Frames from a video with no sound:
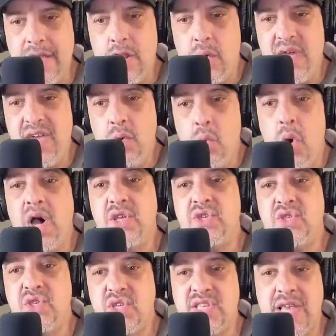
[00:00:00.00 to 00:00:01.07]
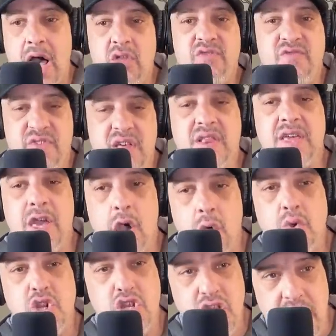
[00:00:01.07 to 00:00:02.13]
you know, he was the South Philly
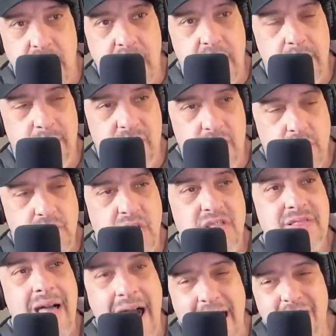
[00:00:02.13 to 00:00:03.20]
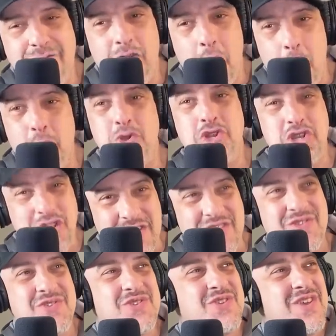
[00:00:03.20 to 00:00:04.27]
OG. I mean, there's a lot of
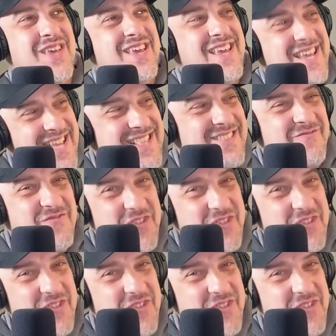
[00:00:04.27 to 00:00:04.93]
OGs in